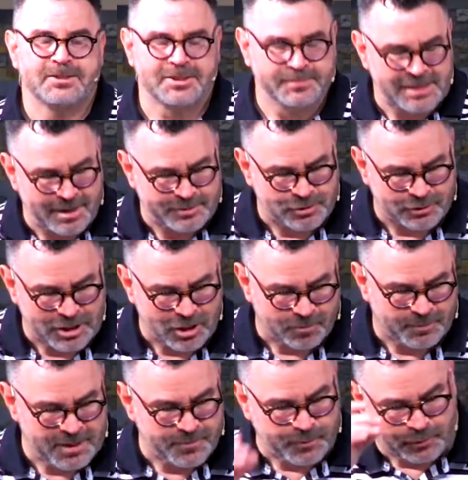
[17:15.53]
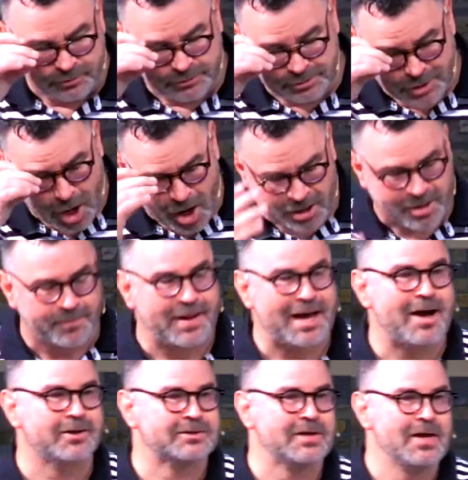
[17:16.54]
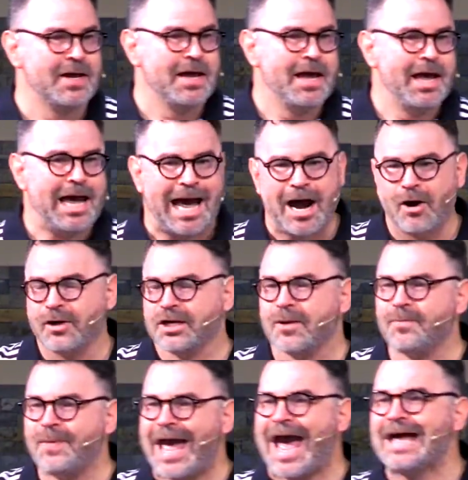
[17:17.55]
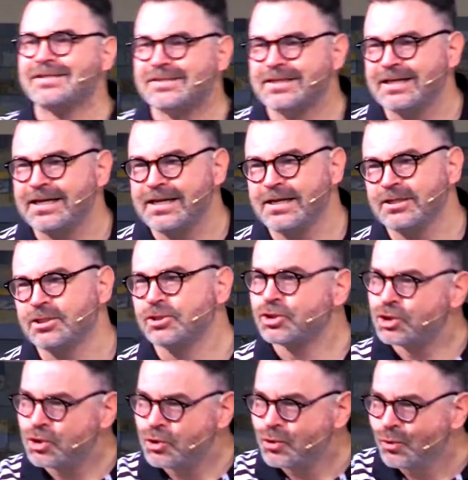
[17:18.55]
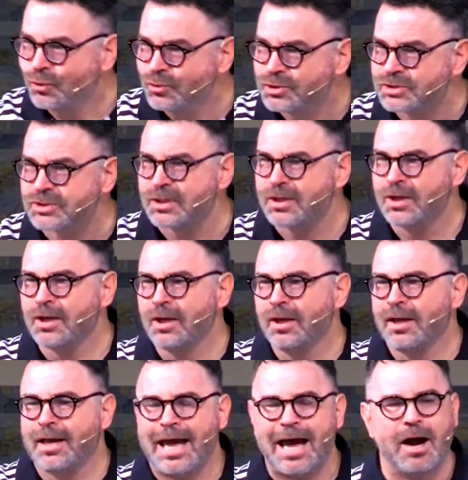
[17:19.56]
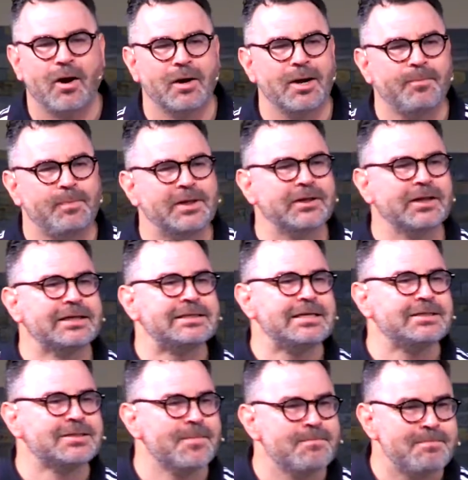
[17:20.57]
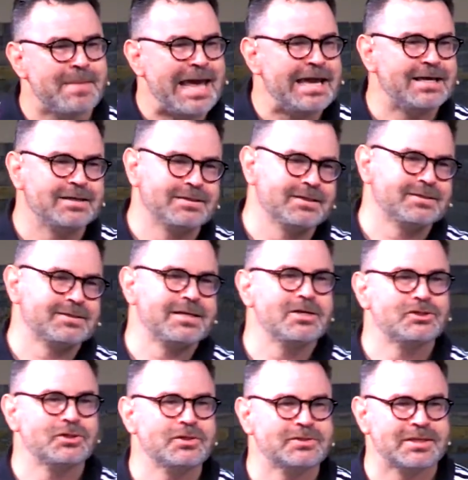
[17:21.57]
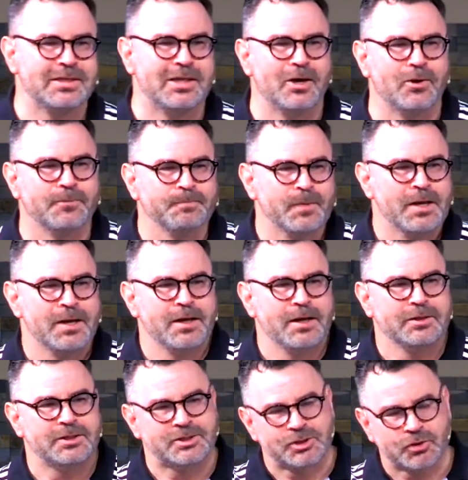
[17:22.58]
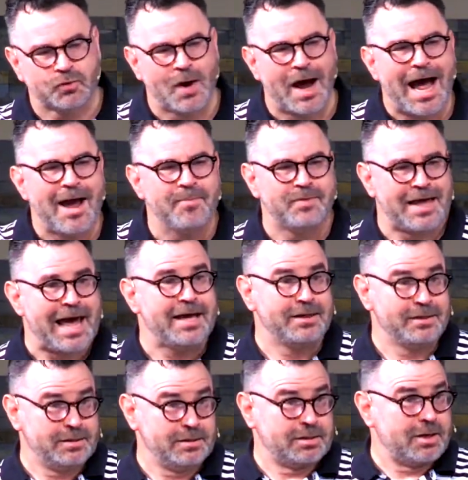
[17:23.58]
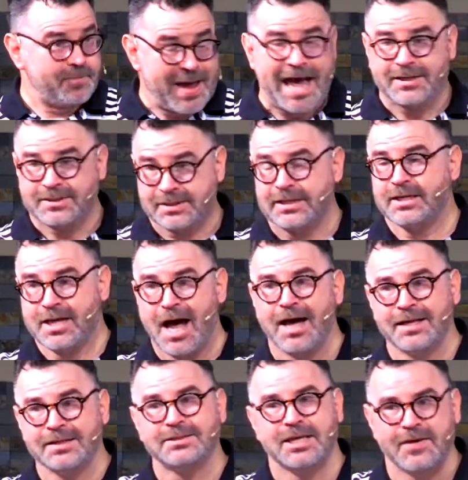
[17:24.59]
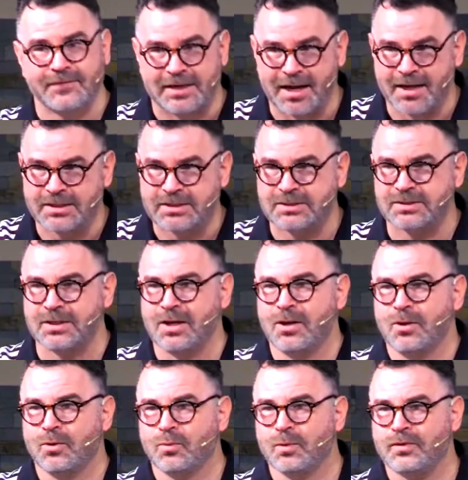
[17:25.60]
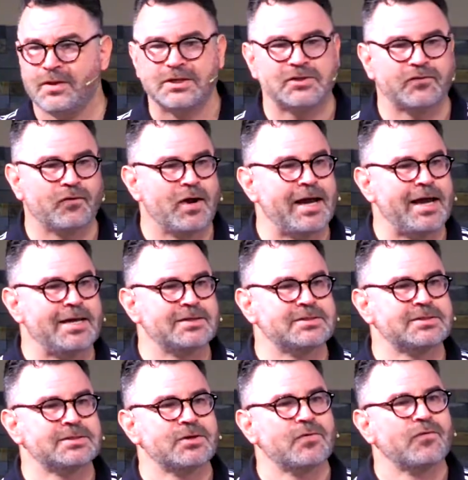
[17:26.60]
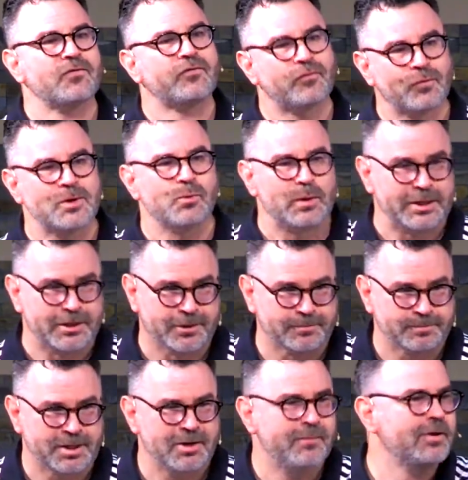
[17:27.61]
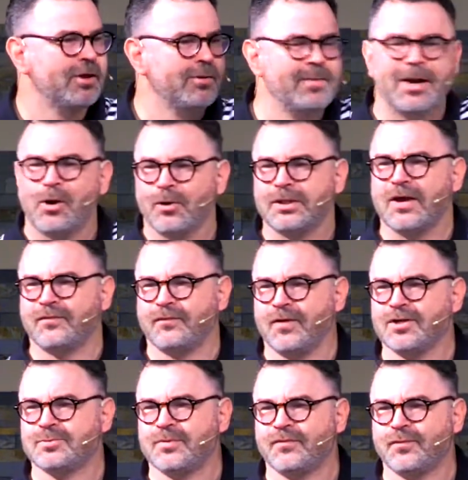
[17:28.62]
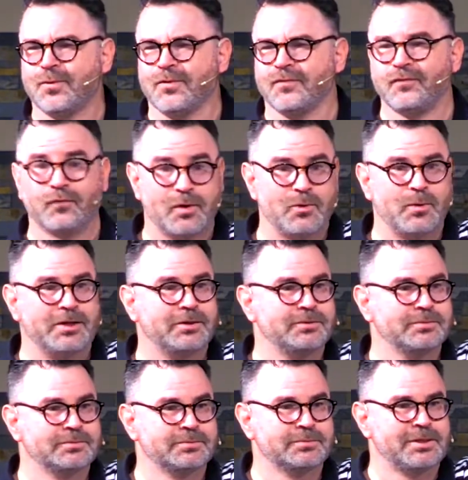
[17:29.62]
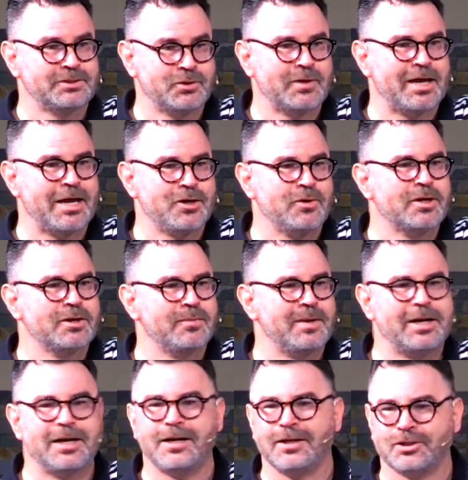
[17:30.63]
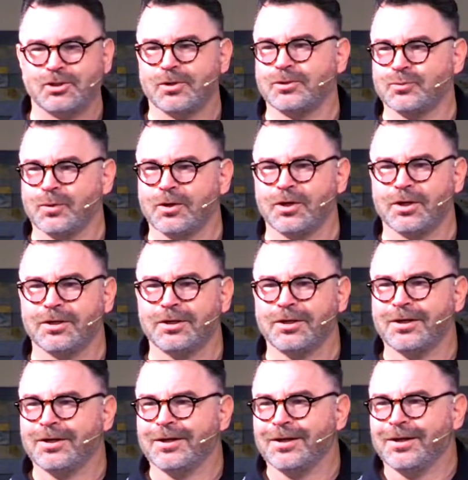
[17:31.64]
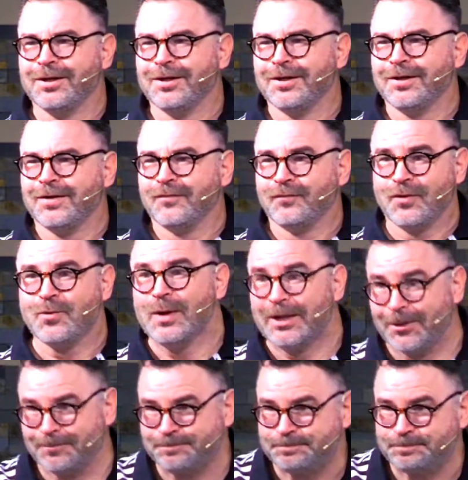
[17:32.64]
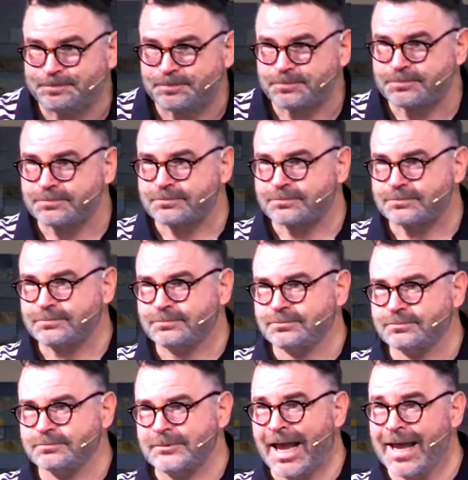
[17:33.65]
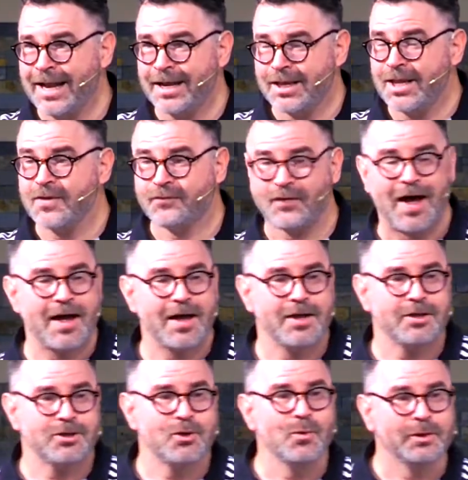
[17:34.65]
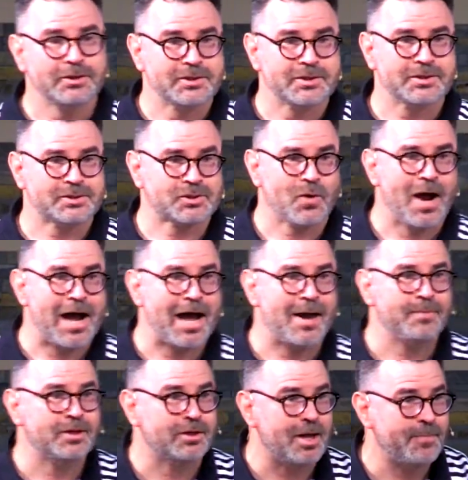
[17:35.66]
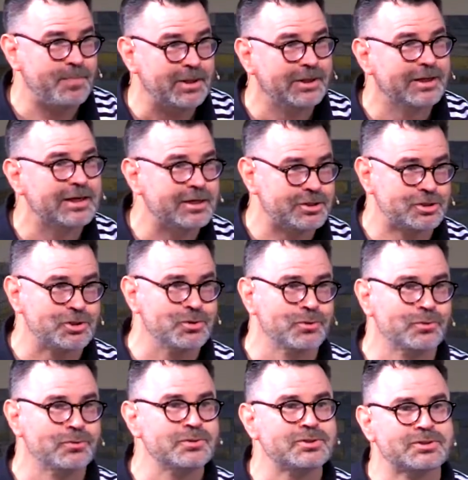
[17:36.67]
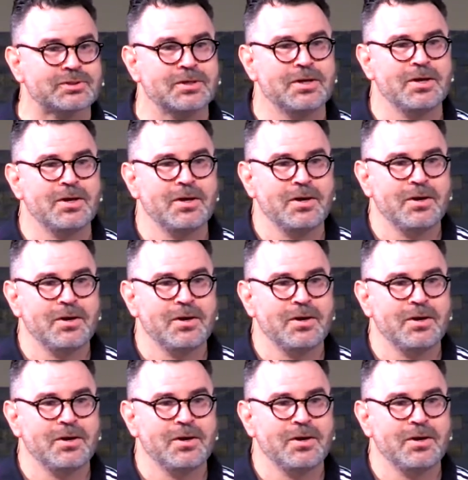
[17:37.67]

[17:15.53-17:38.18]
Sometimes you'll hear people talk about our capacity to choose, our ability to make decisions, and they'll describe that capacity God has given us with this phrase, free will. Anybody heard that phrase before, free will? It's okay, you can admit it in church, we're good. Free will. And if you were to describe the ability to choose